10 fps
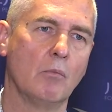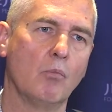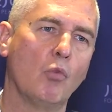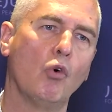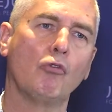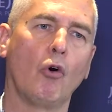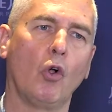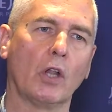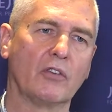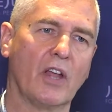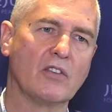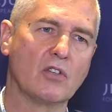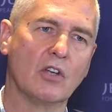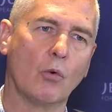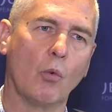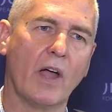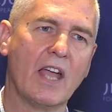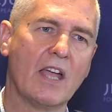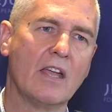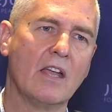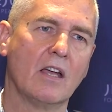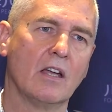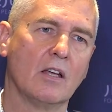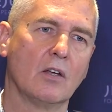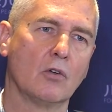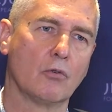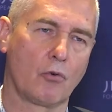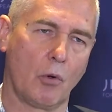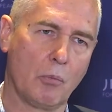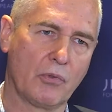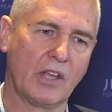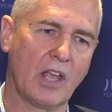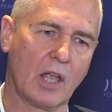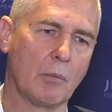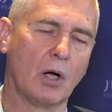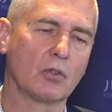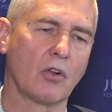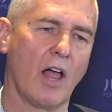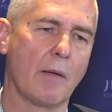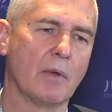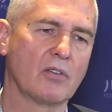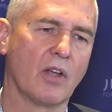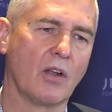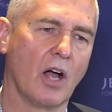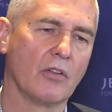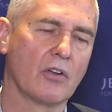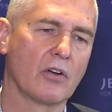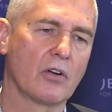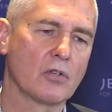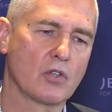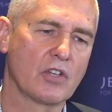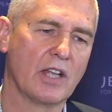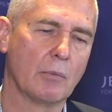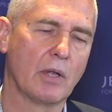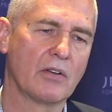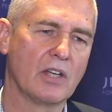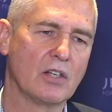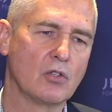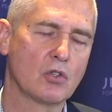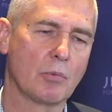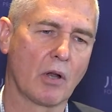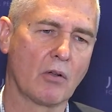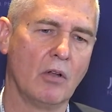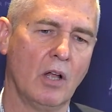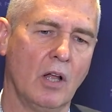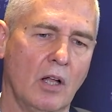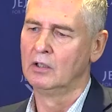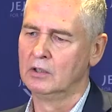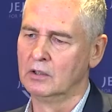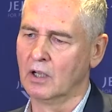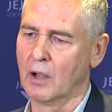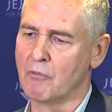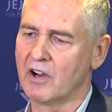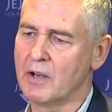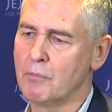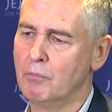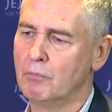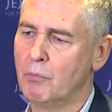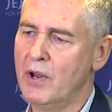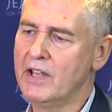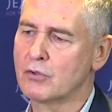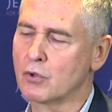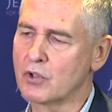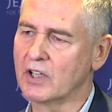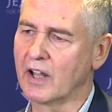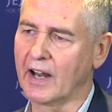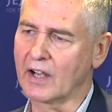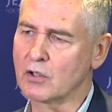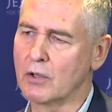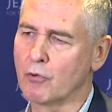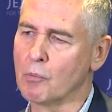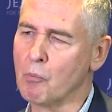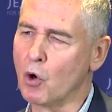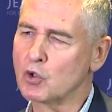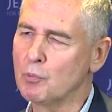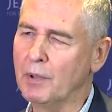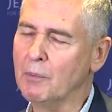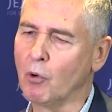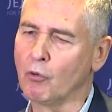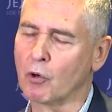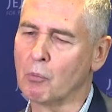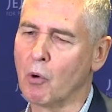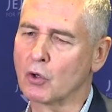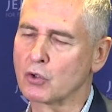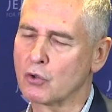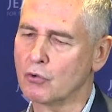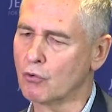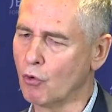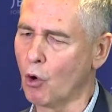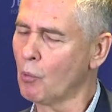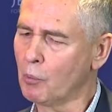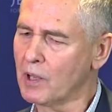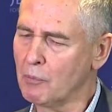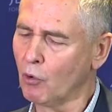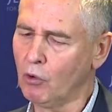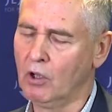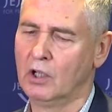move all attention away from thinking about climate and other sustainability issues. But I'm very pleased to see that actually for most people, for most normal people,